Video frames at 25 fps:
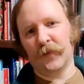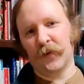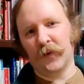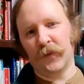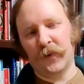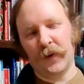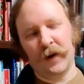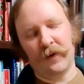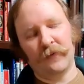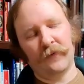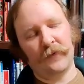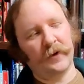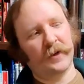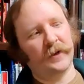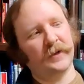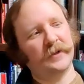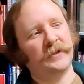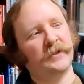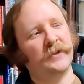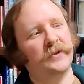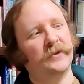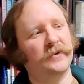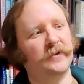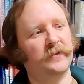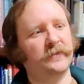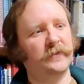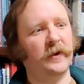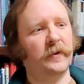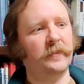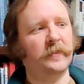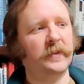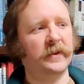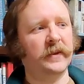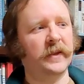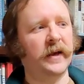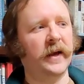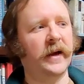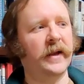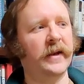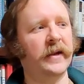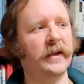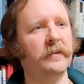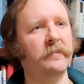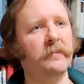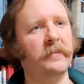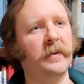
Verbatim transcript: wherever it is you're developing the honey.